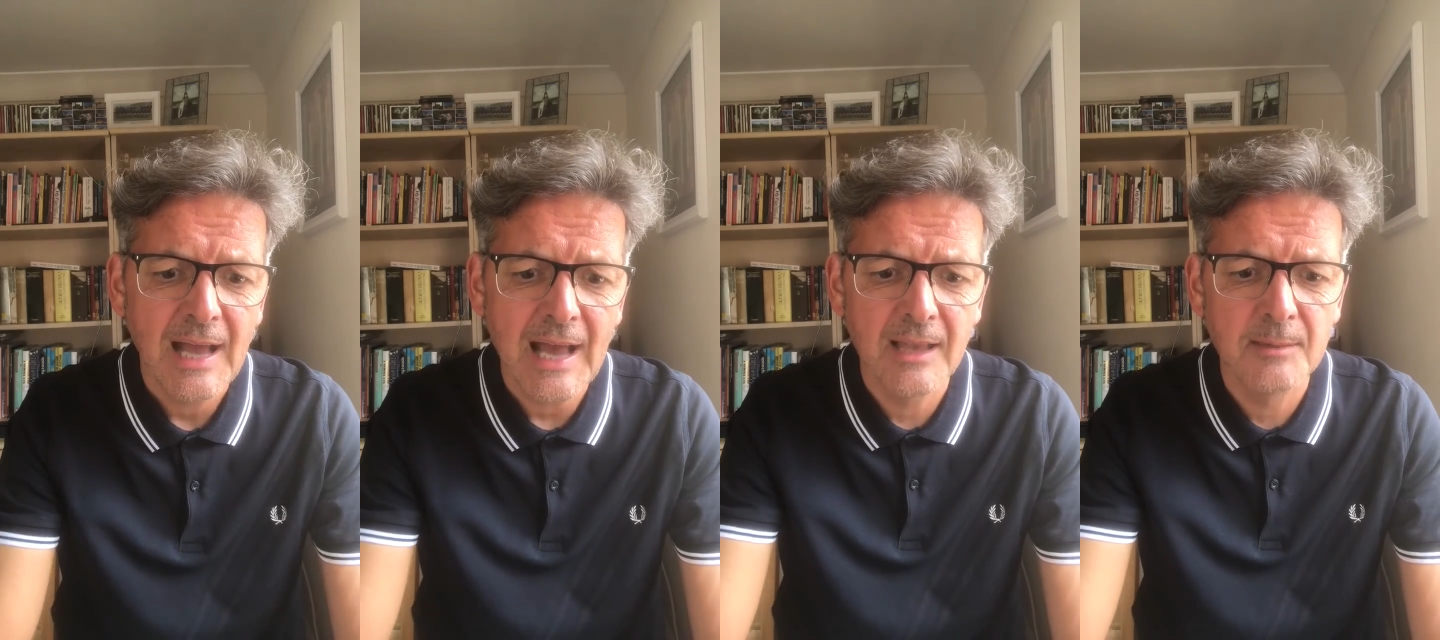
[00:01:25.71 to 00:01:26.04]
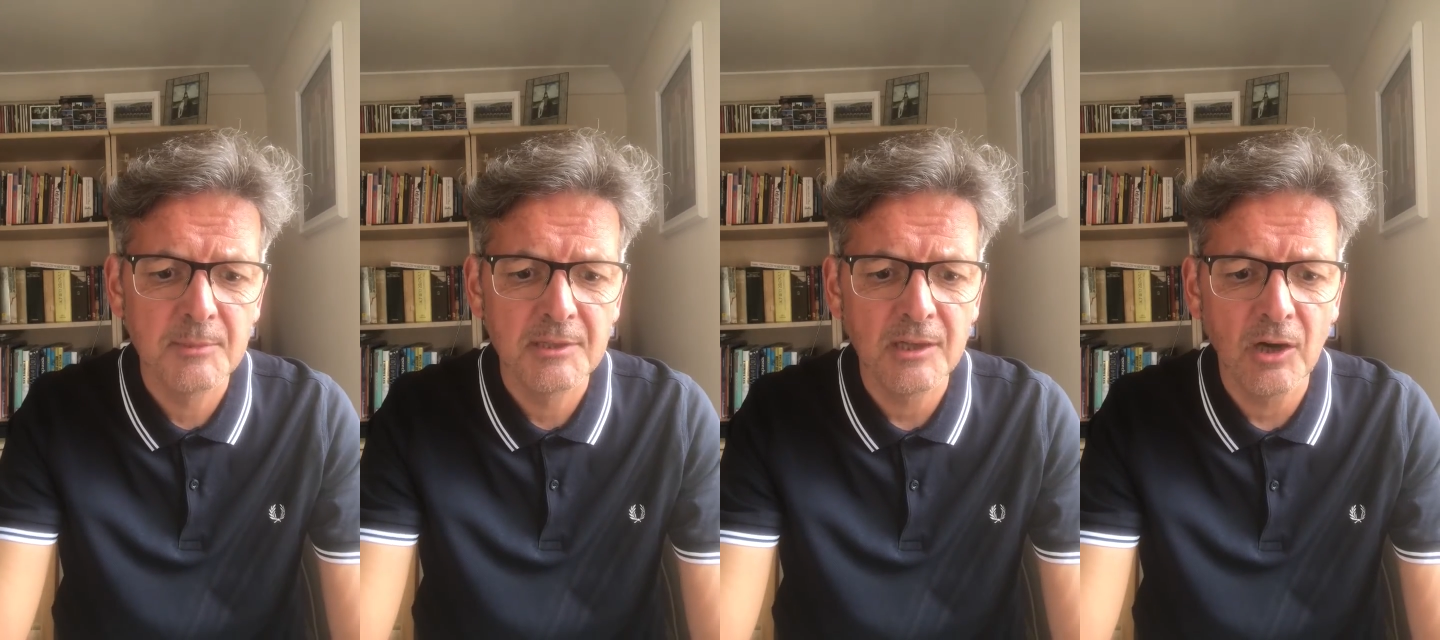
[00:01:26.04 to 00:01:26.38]

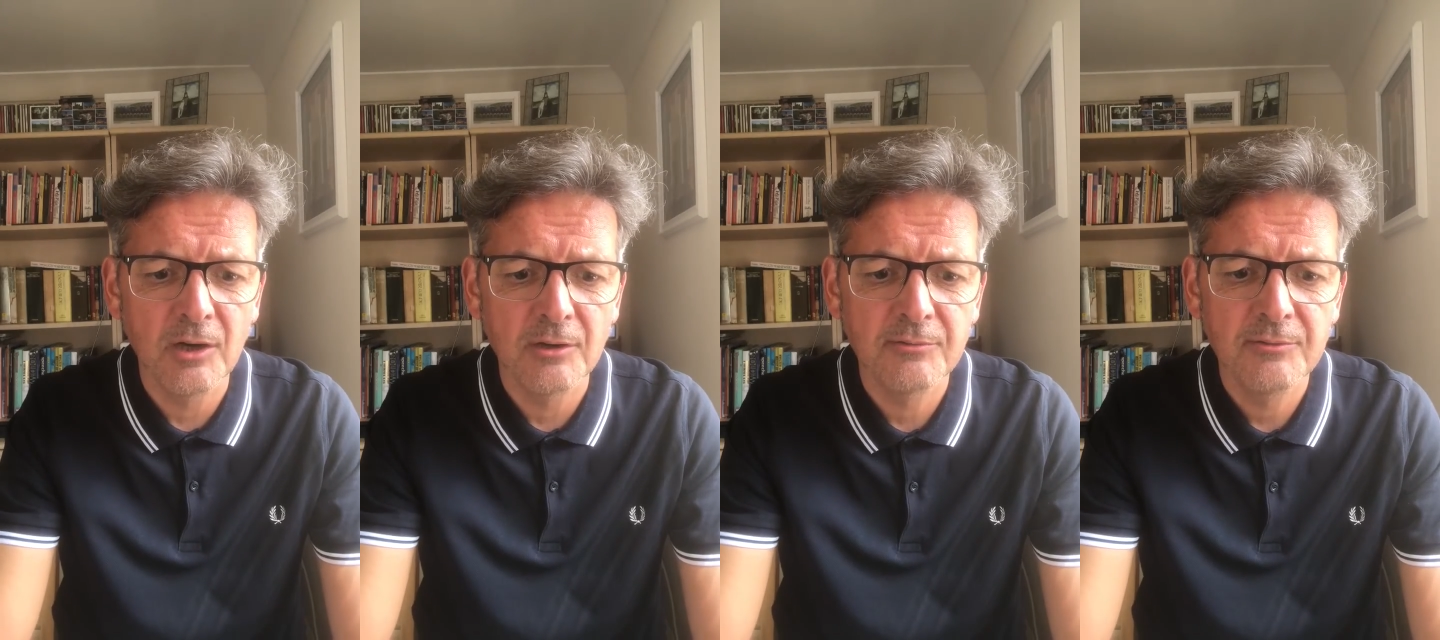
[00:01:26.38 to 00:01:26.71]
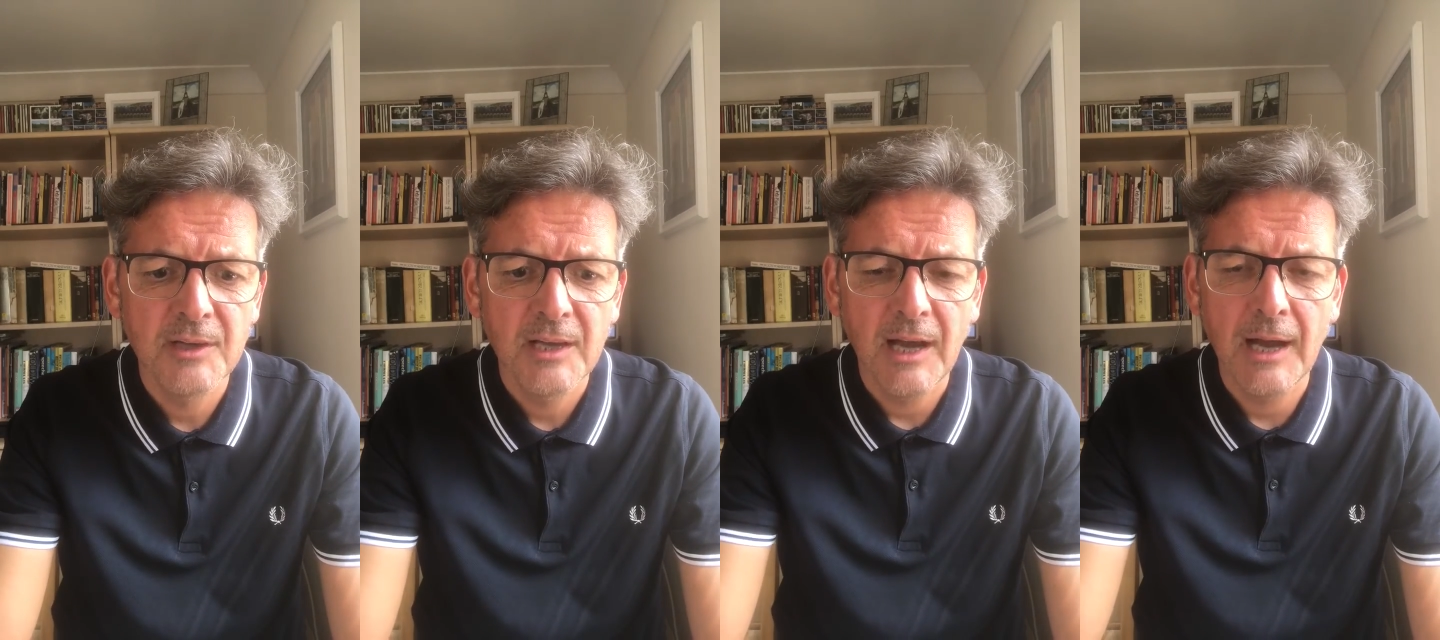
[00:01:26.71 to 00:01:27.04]
element of
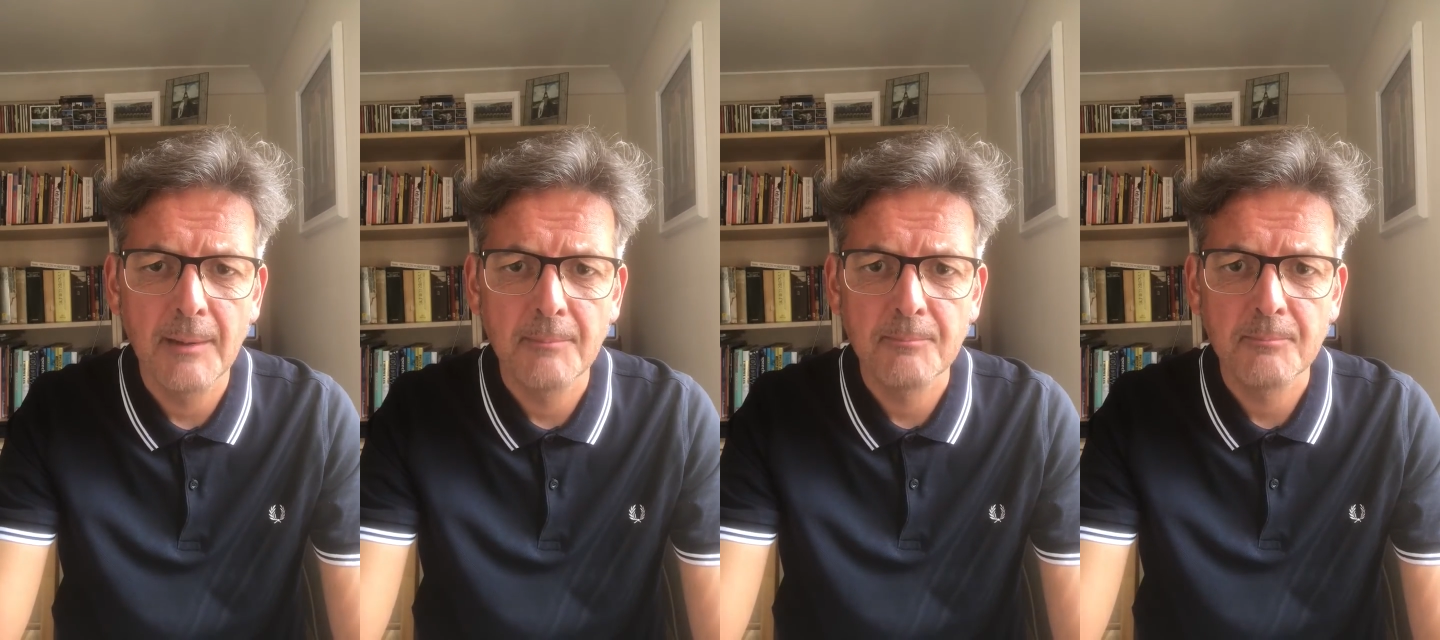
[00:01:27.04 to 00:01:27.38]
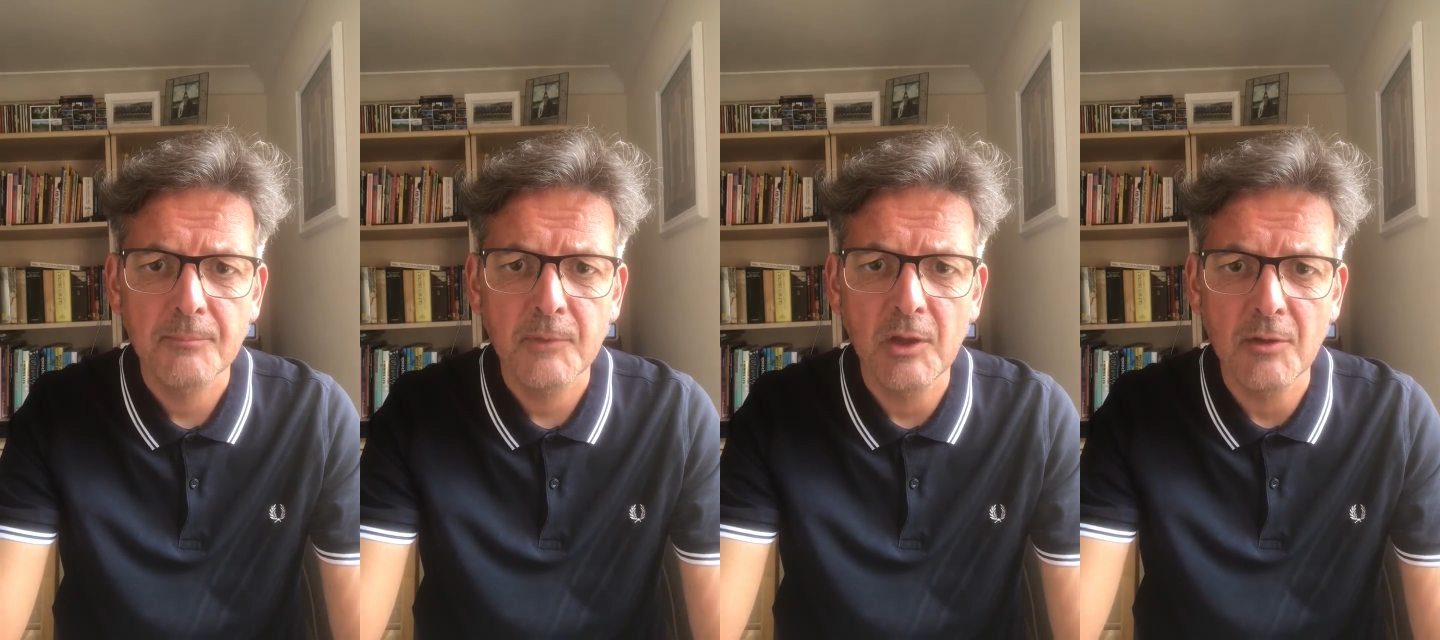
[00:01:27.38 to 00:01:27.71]

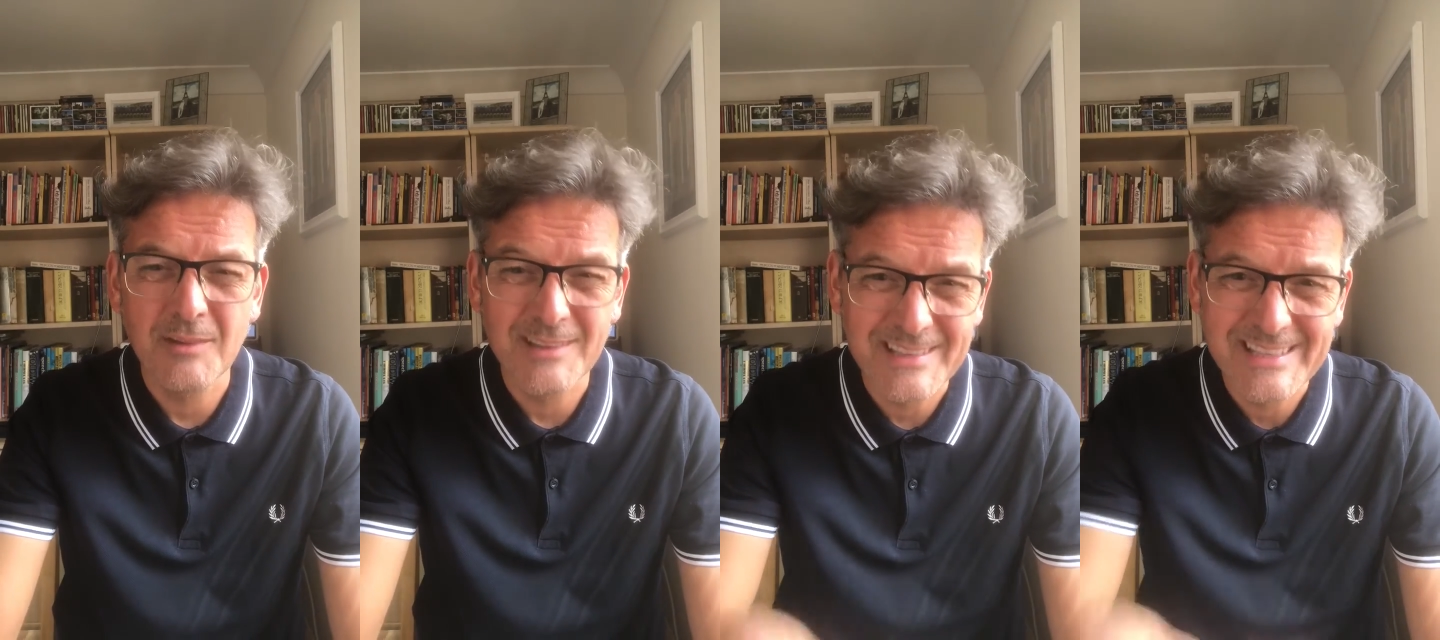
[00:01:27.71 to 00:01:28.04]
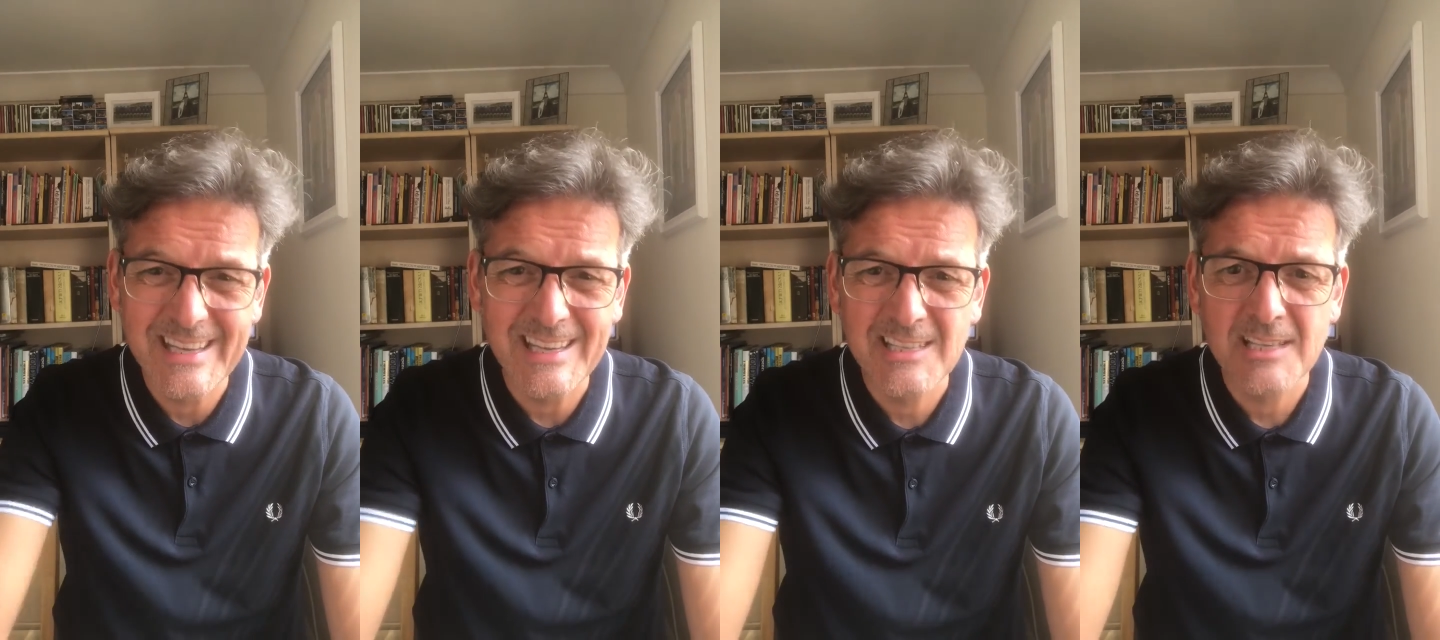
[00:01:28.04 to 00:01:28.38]

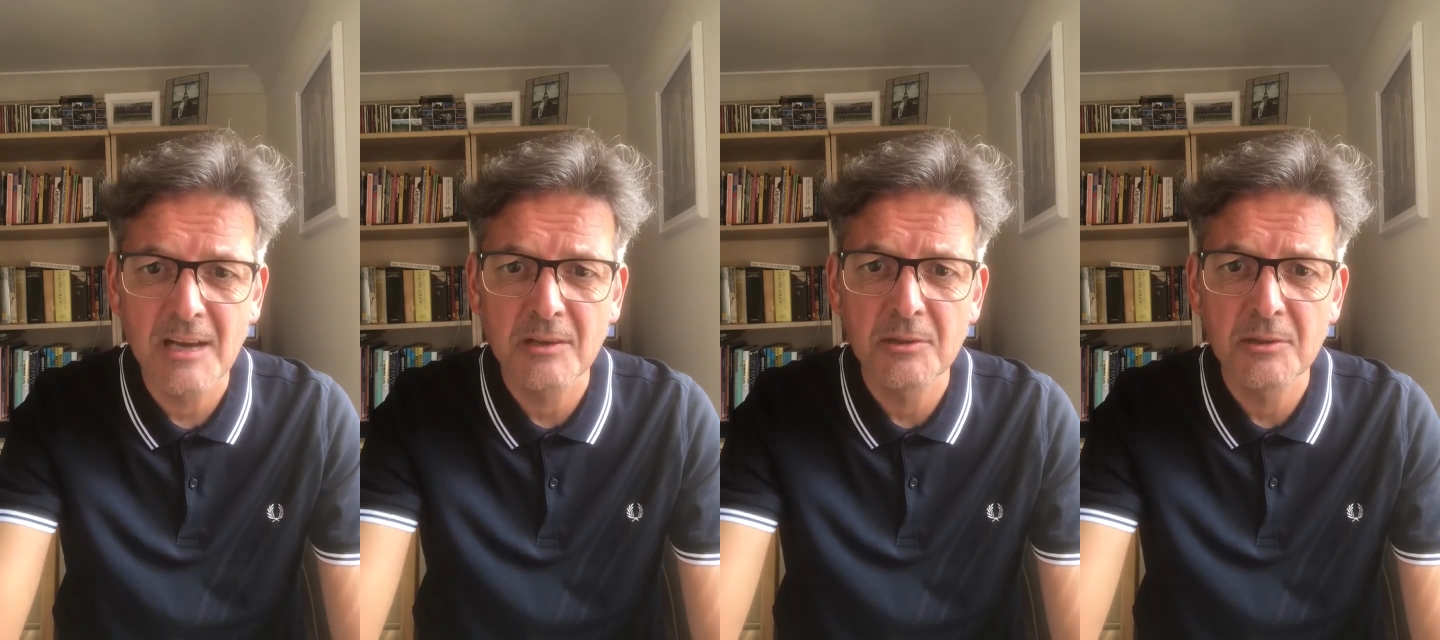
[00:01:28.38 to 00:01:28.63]
detail